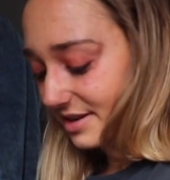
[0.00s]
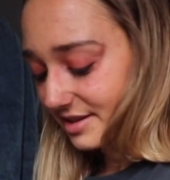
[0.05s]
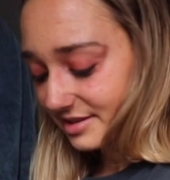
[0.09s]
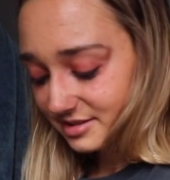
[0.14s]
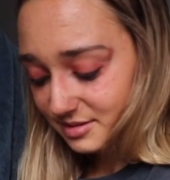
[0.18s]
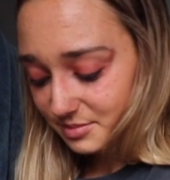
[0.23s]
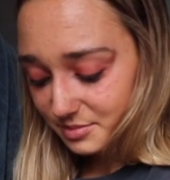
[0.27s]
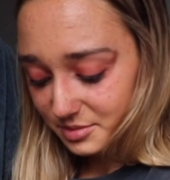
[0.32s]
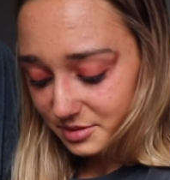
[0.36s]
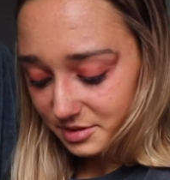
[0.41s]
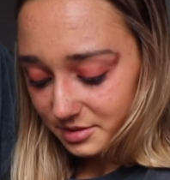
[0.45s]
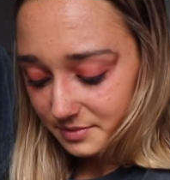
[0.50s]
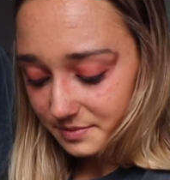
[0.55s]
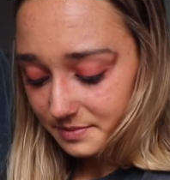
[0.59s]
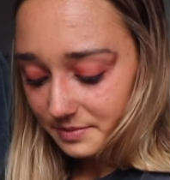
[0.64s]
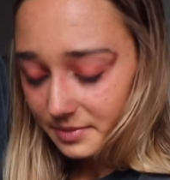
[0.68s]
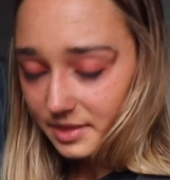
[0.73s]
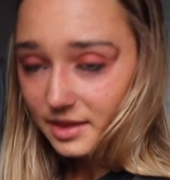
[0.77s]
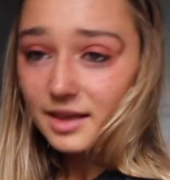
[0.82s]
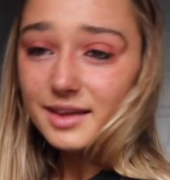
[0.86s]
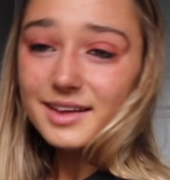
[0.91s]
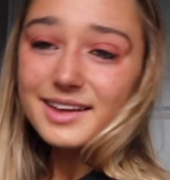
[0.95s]
else, but
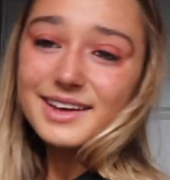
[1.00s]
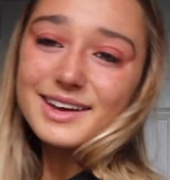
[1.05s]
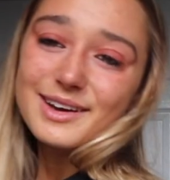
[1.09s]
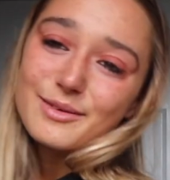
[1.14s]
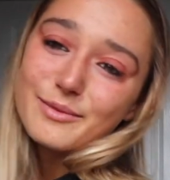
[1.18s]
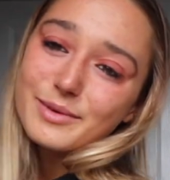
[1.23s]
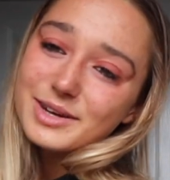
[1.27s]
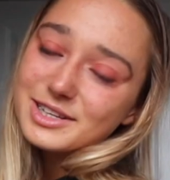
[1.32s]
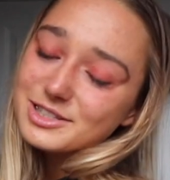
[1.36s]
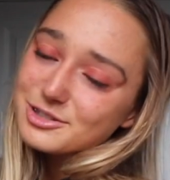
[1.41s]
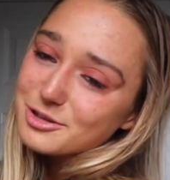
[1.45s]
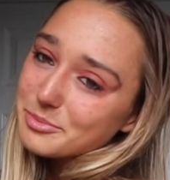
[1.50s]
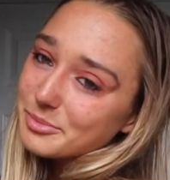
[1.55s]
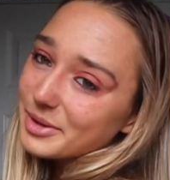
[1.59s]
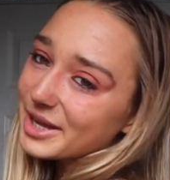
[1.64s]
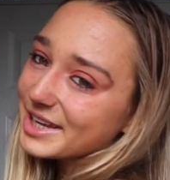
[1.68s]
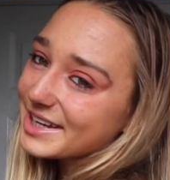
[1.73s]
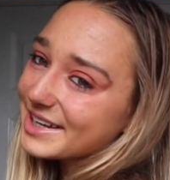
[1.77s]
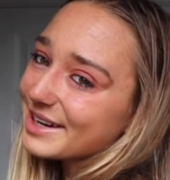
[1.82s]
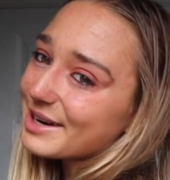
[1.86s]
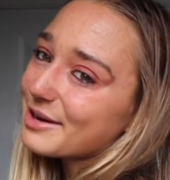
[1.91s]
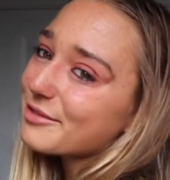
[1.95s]
we do
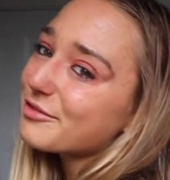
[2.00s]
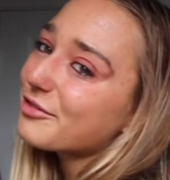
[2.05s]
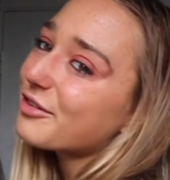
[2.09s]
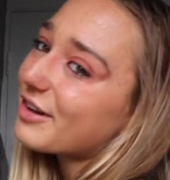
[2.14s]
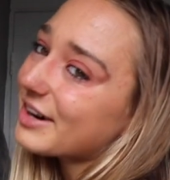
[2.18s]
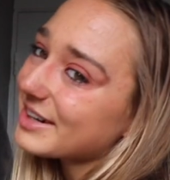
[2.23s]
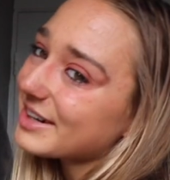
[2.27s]
makeup for